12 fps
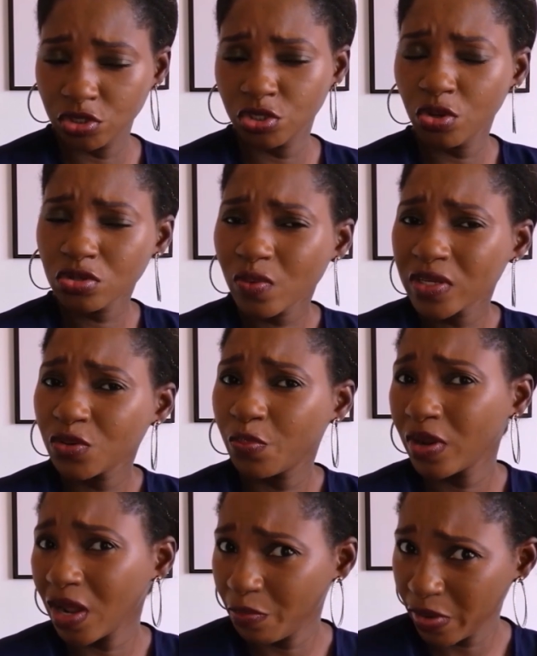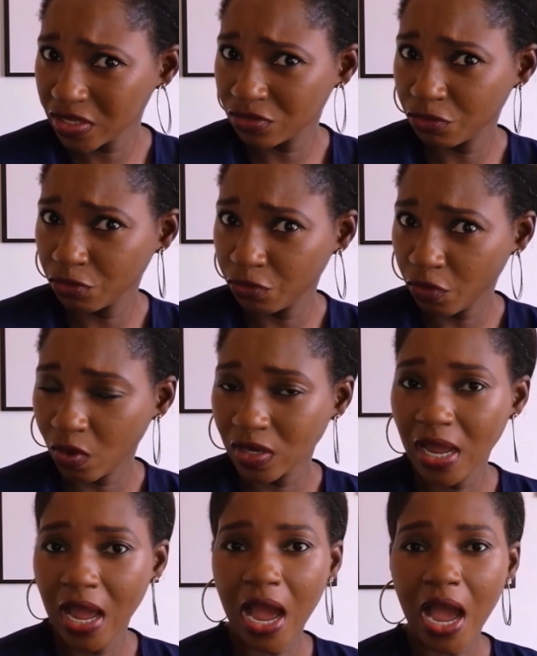So she knows when to put her best foot
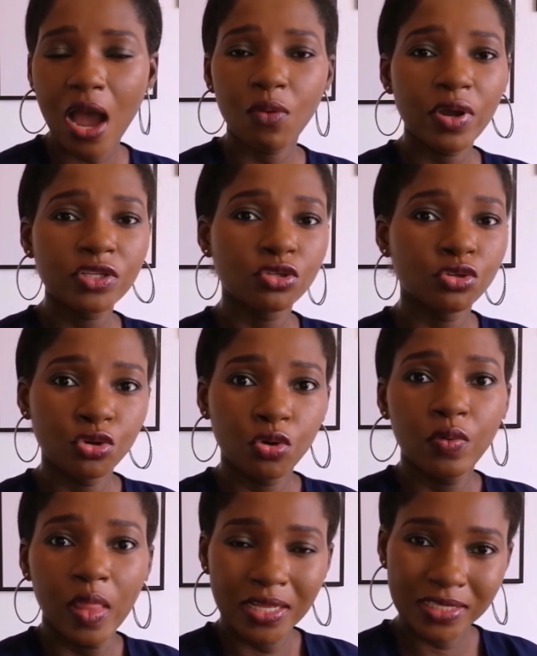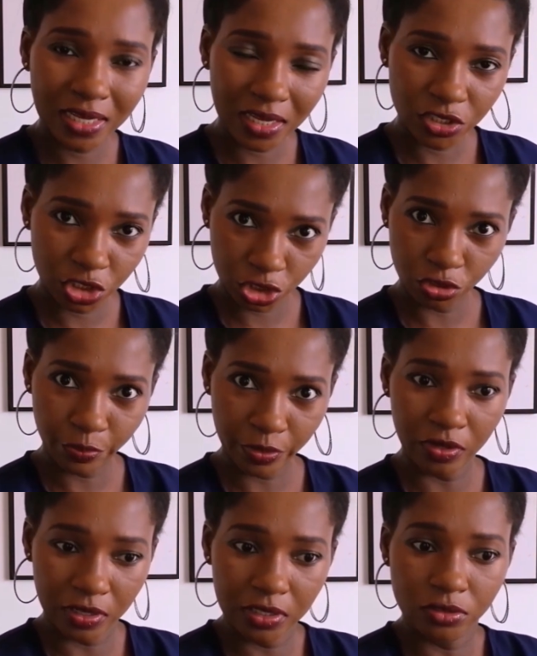forward and when to, you know, take a chill
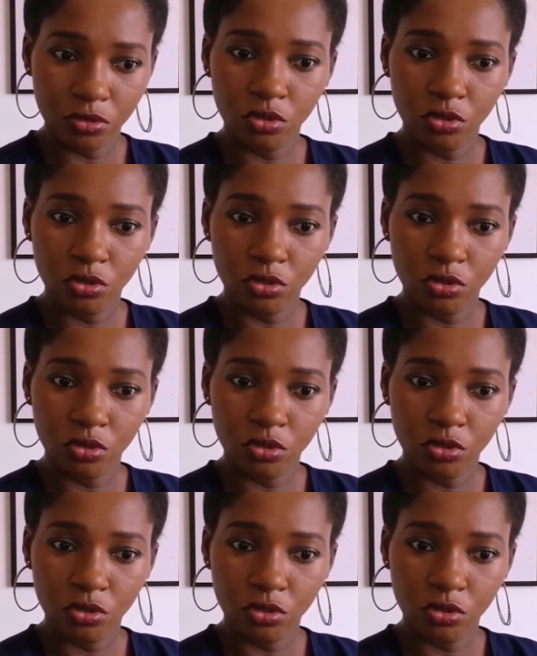pill,